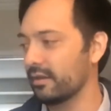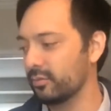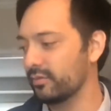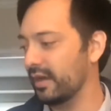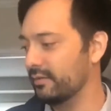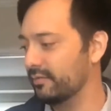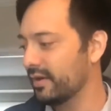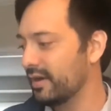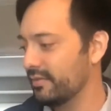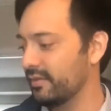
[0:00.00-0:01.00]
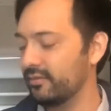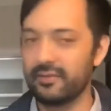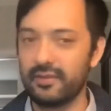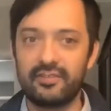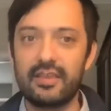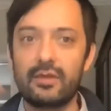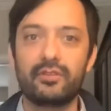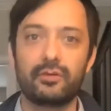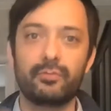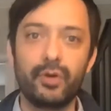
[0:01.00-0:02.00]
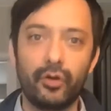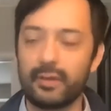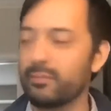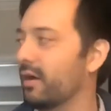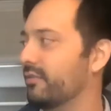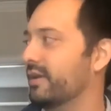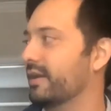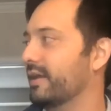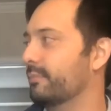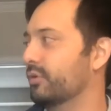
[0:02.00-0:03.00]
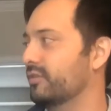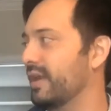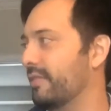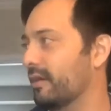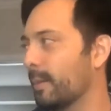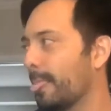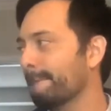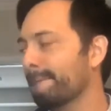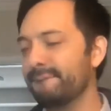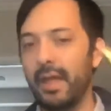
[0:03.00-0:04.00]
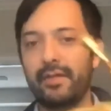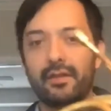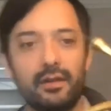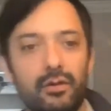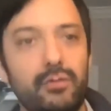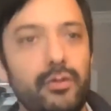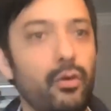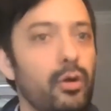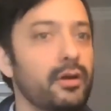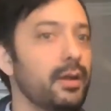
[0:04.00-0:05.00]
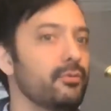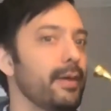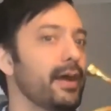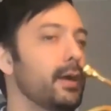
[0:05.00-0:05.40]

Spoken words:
So it's kind of this sequence of building blocks that kind of get put together, and then later on when the horn comes back,